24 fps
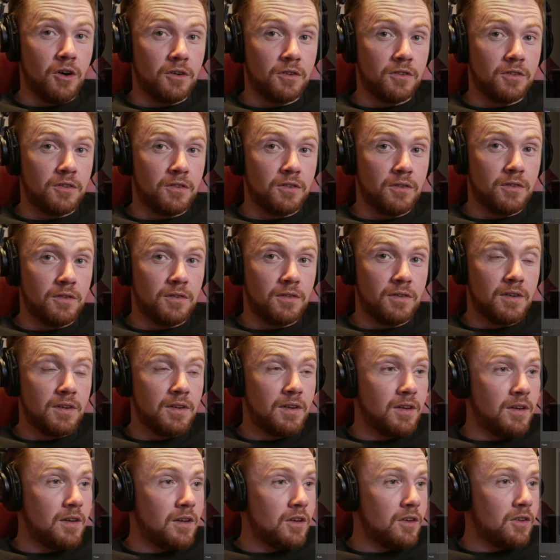songs.
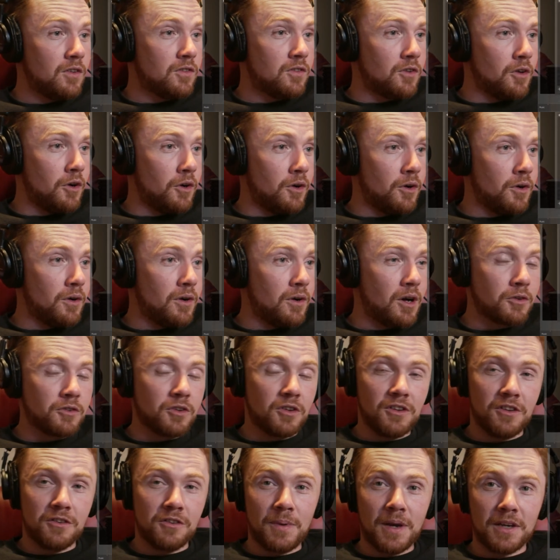So
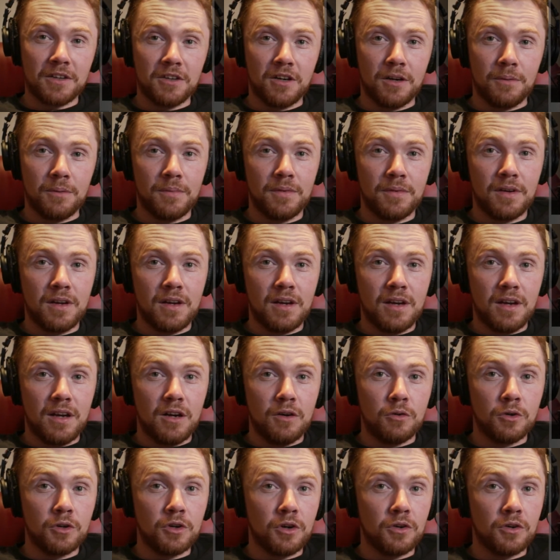I'll turn this back up,
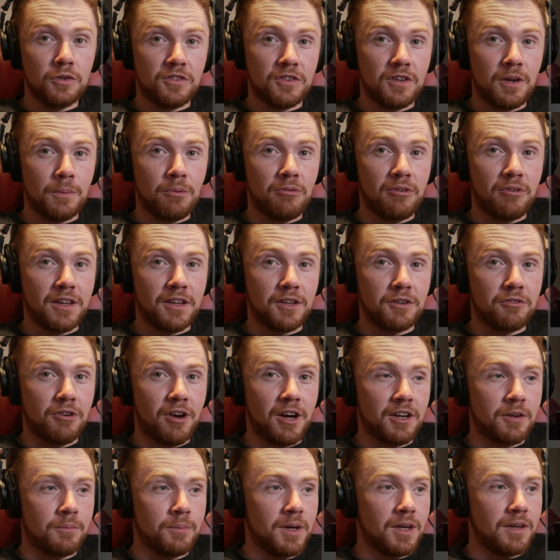we'll go skip around the
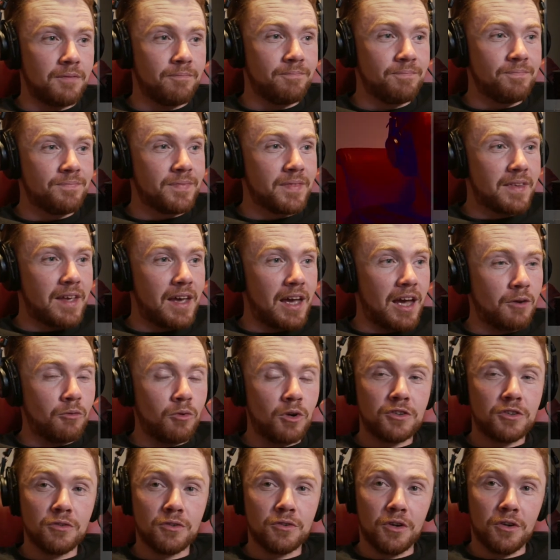track a bit,
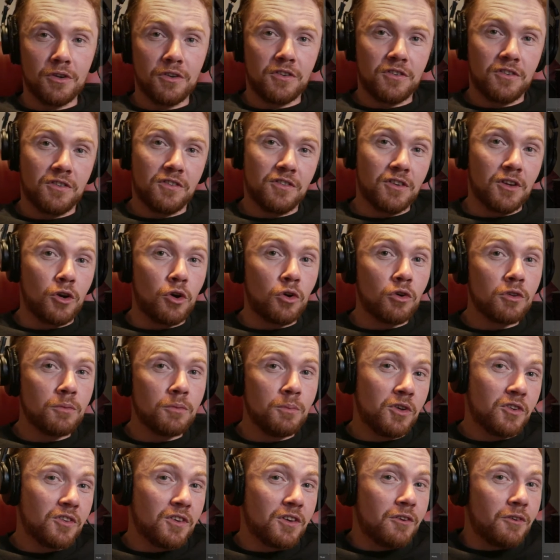and what you'll notice is that all
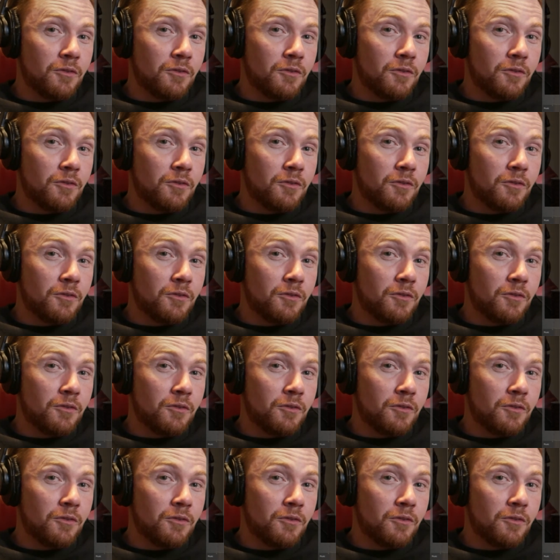the